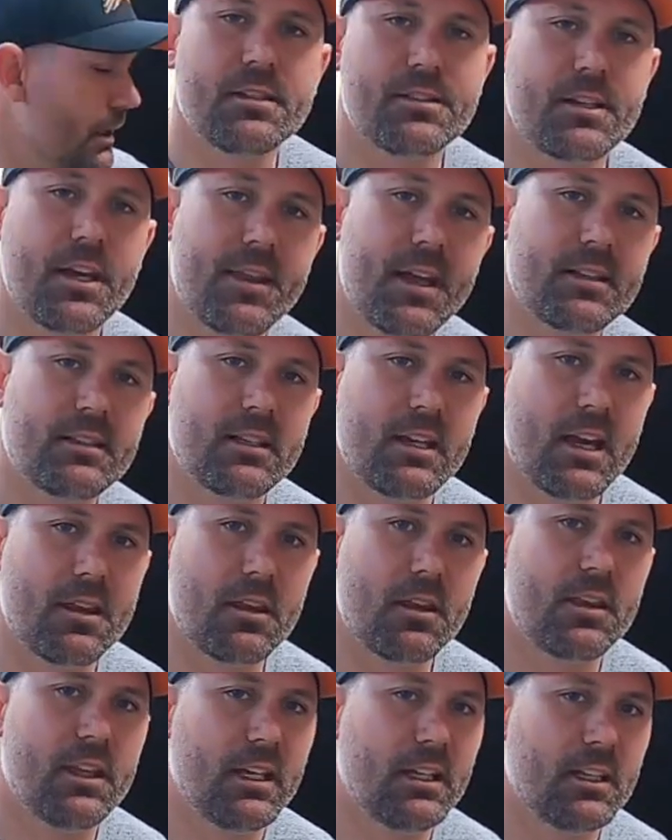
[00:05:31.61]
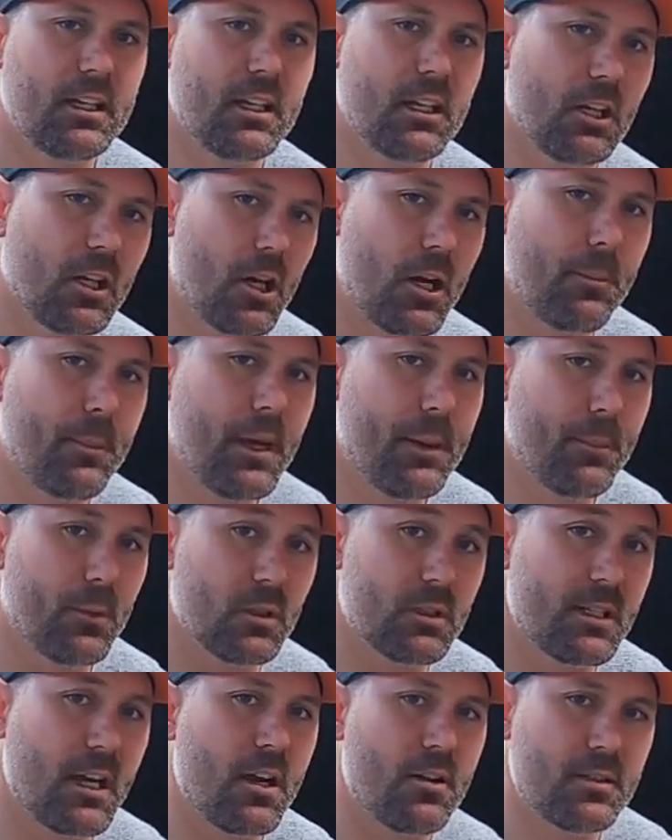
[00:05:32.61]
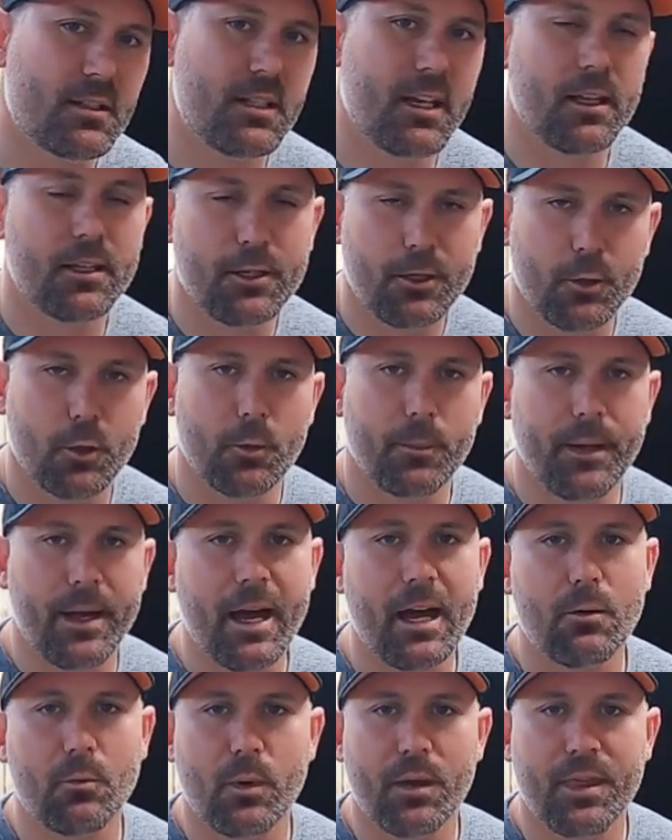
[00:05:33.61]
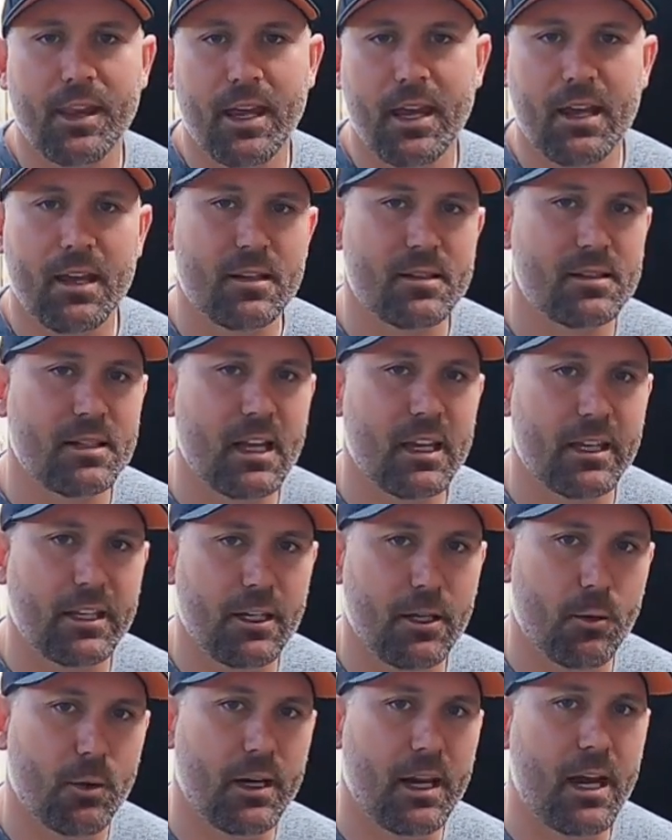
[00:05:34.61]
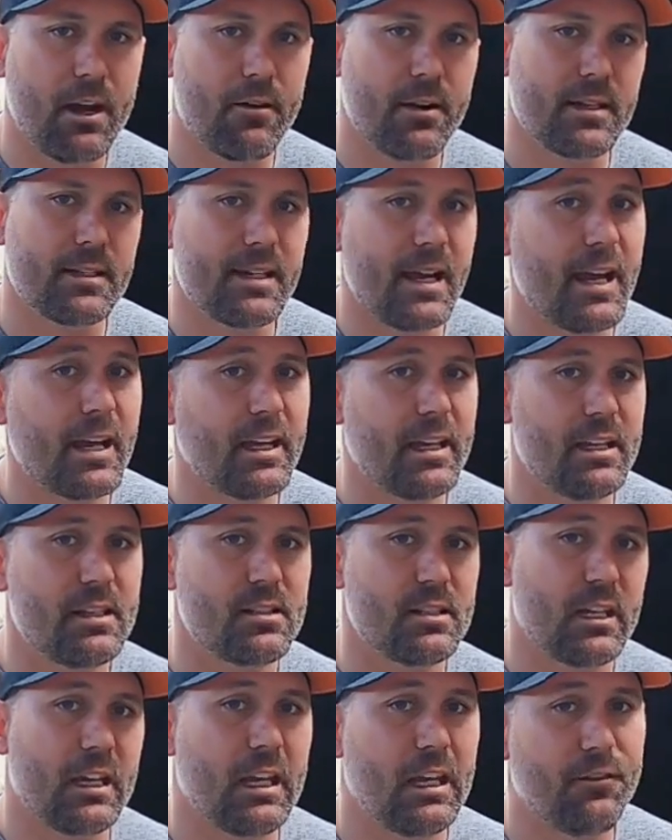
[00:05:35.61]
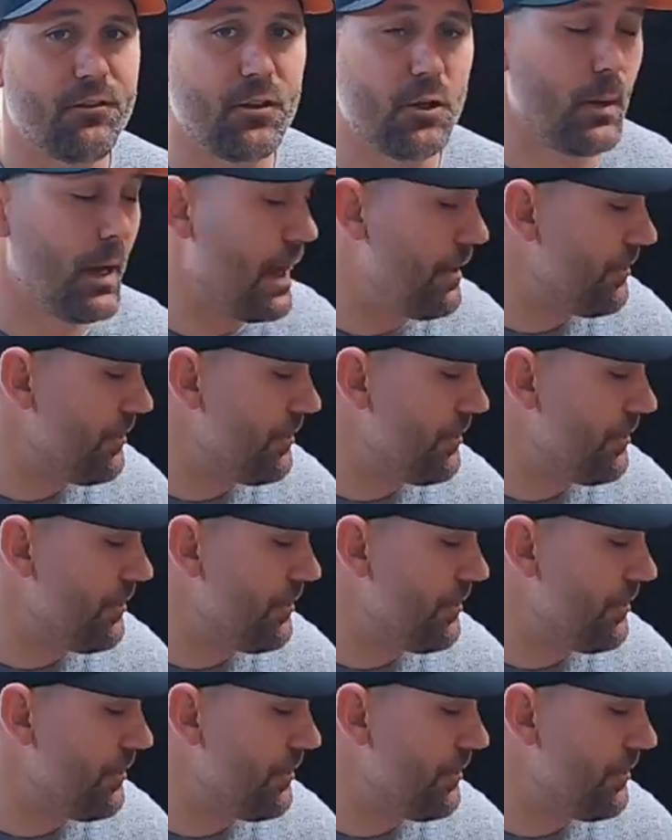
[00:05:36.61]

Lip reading: So that's another thing that a lot of people don't tell you about when they're selling you an air intake is if you